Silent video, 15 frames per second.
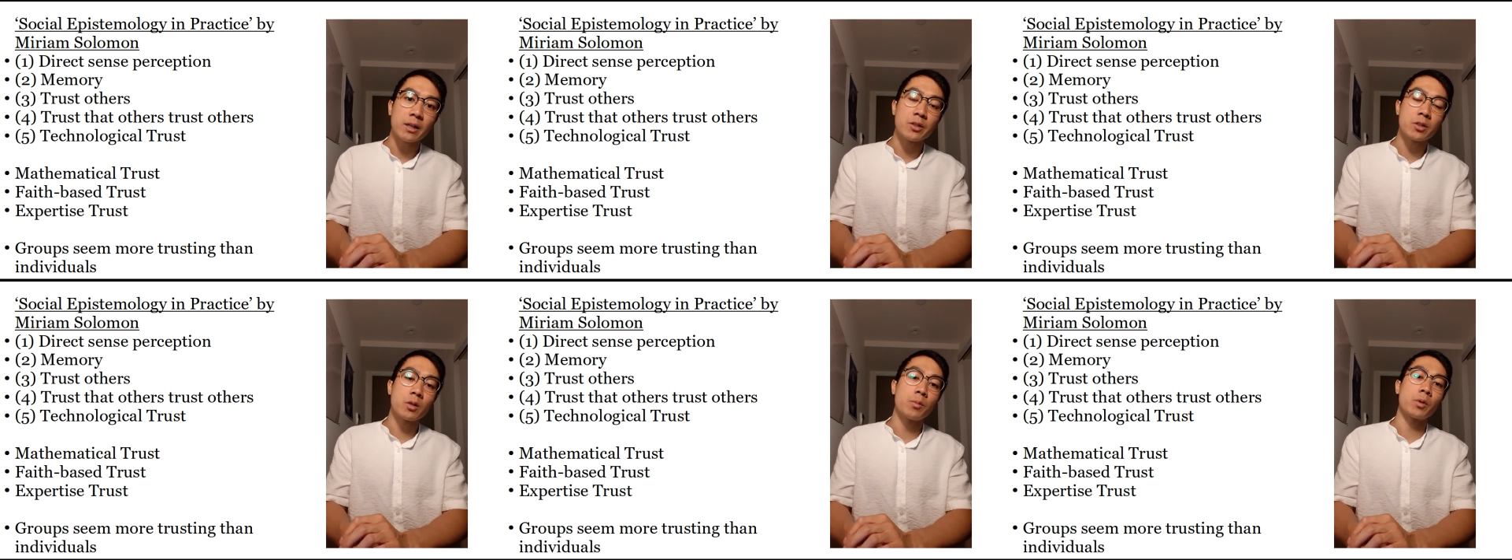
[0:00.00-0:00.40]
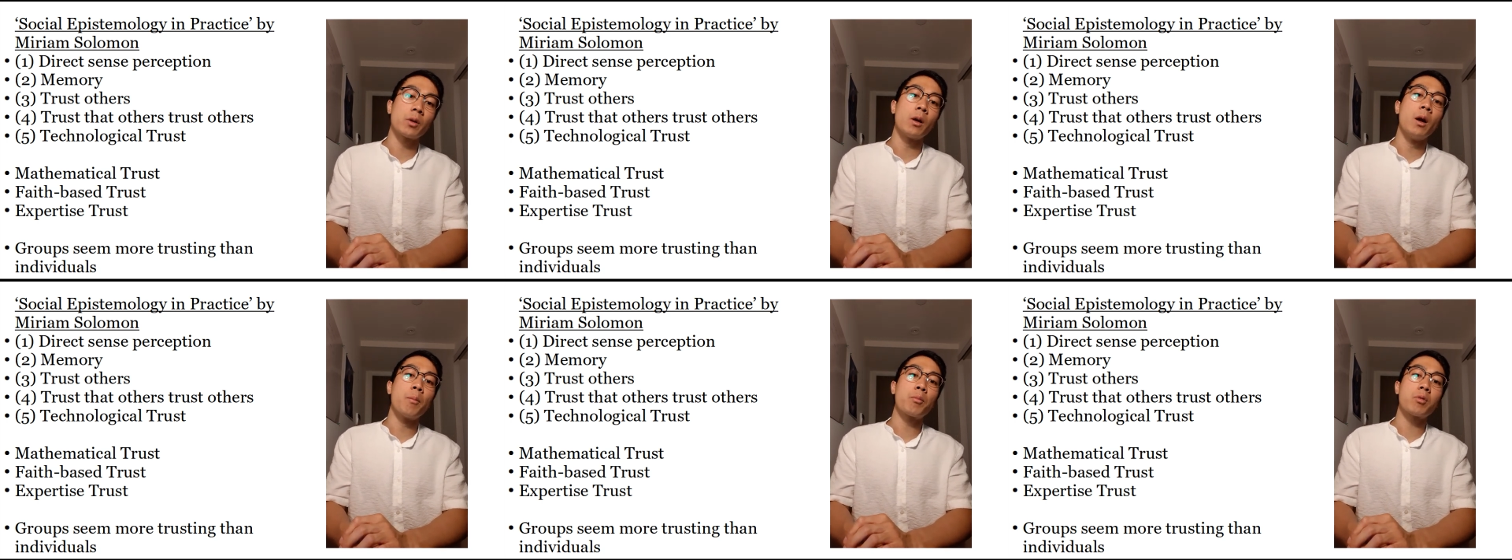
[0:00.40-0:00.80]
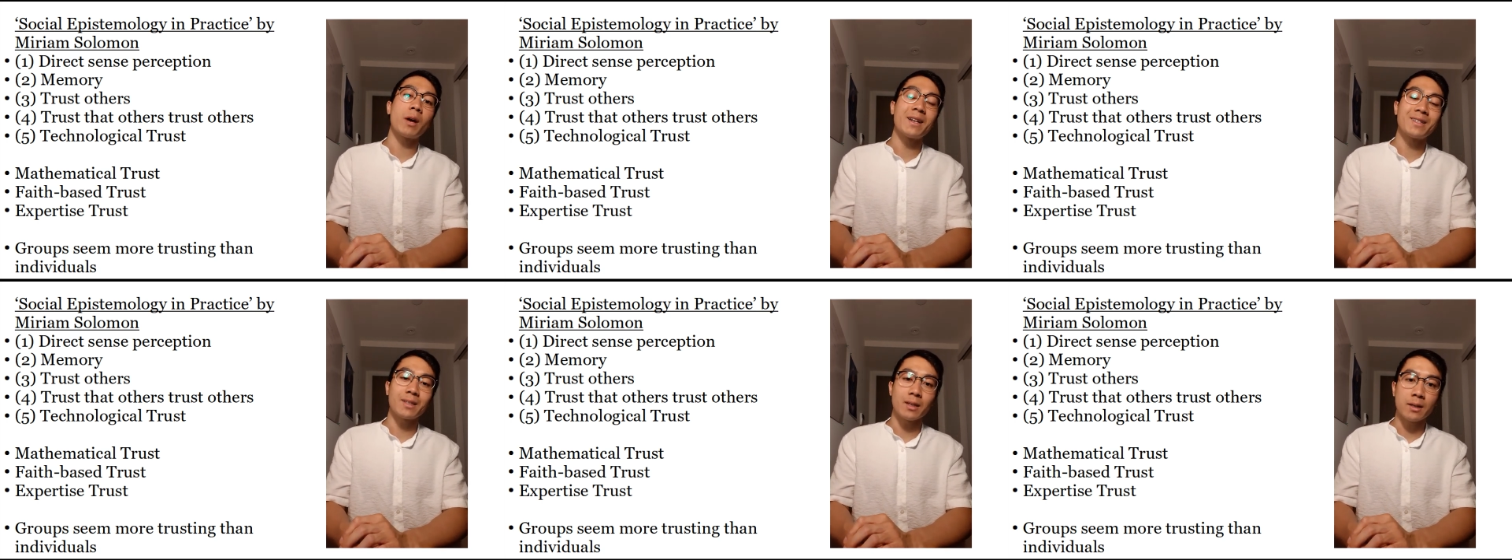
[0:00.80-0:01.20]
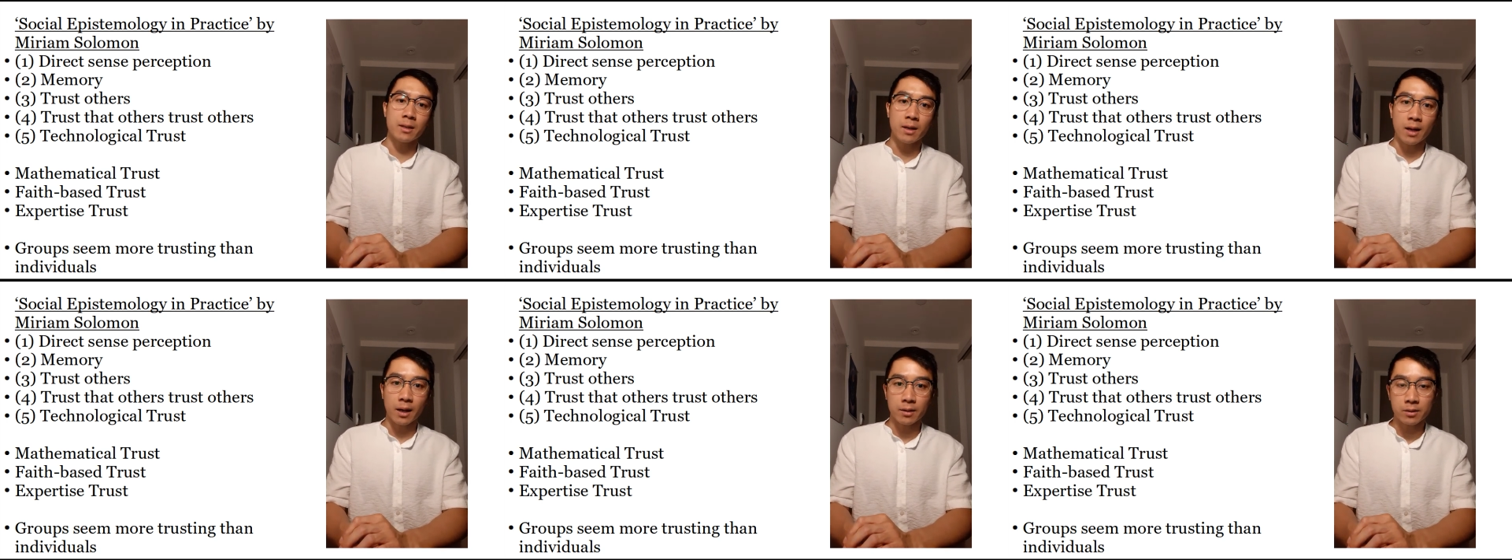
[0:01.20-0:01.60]
Consumer Price
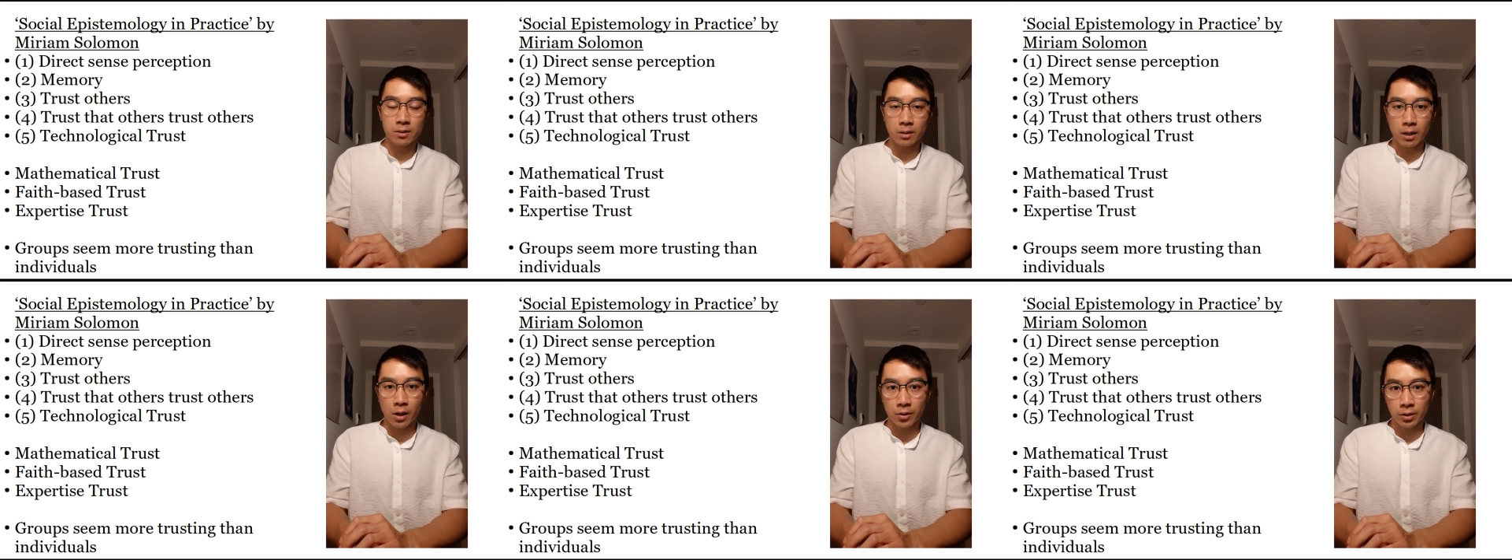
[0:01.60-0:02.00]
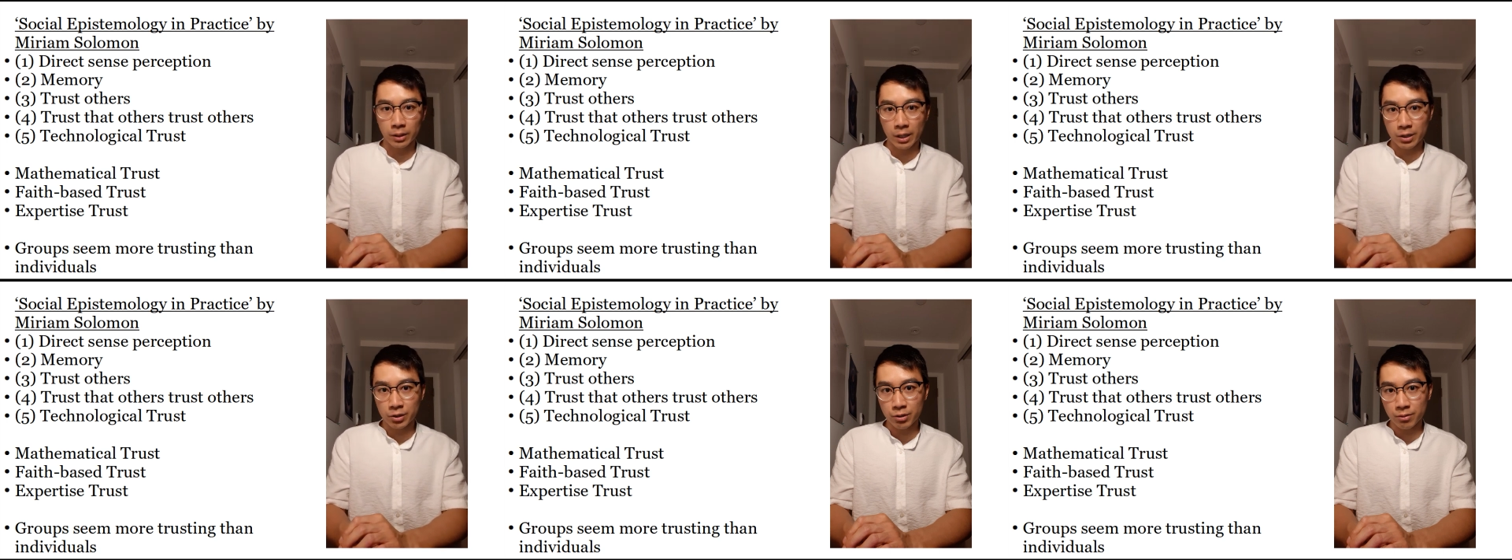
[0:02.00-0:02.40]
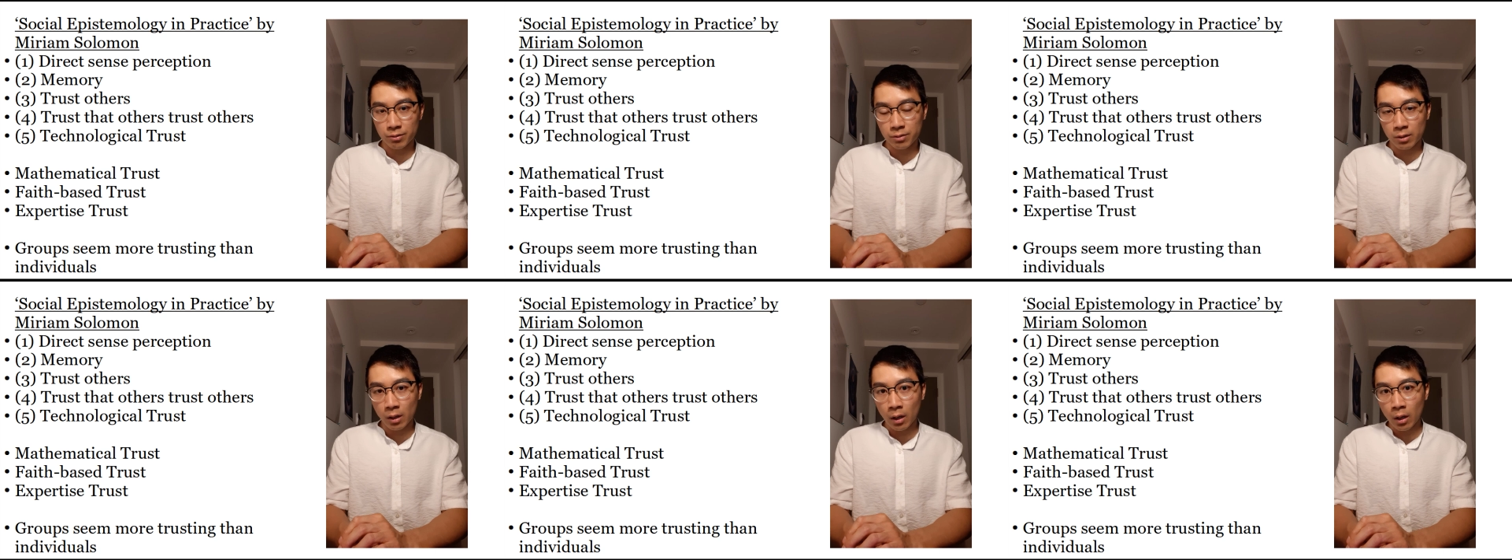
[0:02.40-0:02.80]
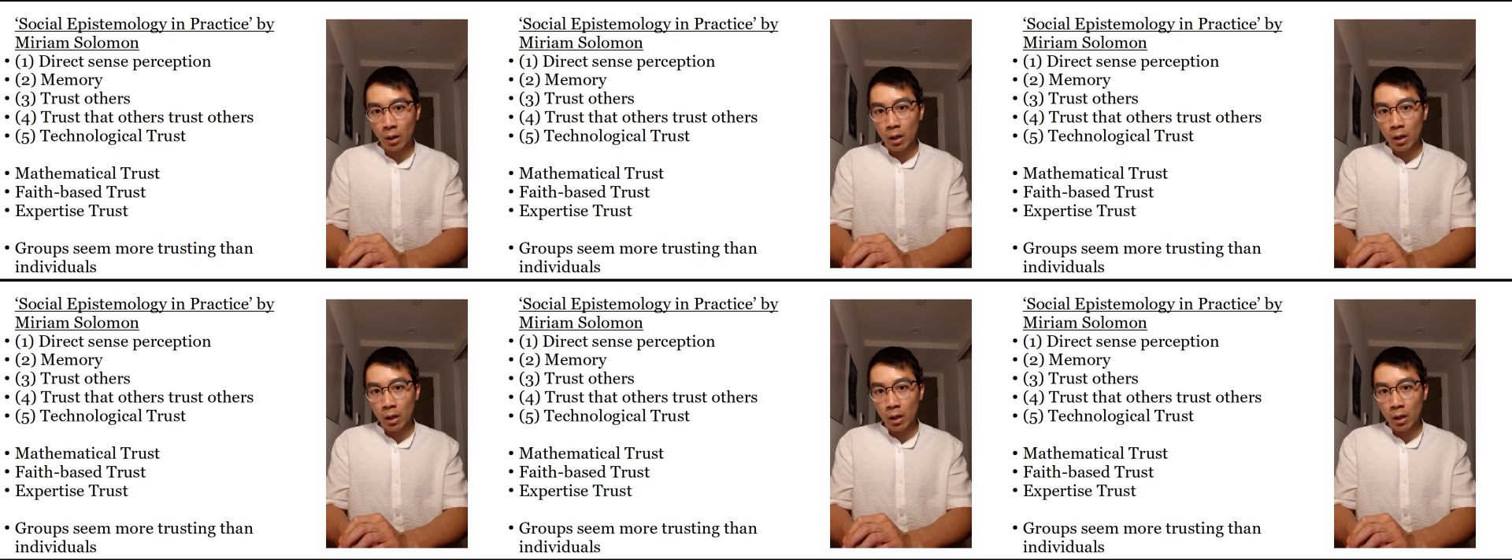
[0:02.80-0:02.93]
Index calculations.